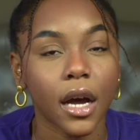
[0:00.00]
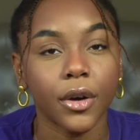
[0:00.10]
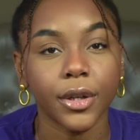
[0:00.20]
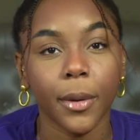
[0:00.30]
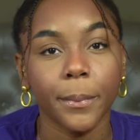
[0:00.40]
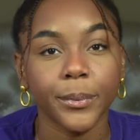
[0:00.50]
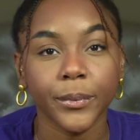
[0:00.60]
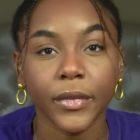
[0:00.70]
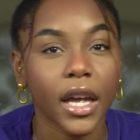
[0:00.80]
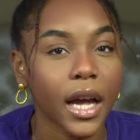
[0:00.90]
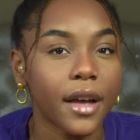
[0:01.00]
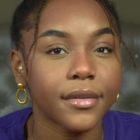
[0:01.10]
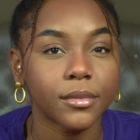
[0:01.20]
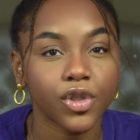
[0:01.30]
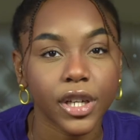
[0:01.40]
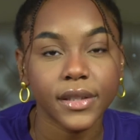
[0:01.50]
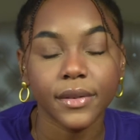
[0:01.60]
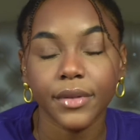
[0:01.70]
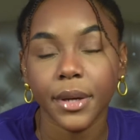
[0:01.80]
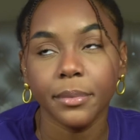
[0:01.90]
I don't know. Like I have some traits
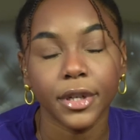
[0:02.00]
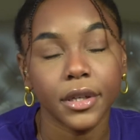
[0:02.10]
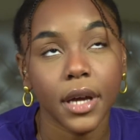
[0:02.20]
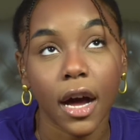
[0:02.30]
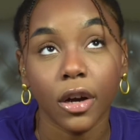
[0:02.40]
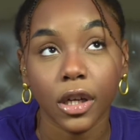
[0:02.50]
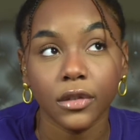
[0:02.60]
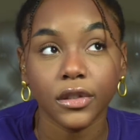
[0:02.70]
of them, but I don't know.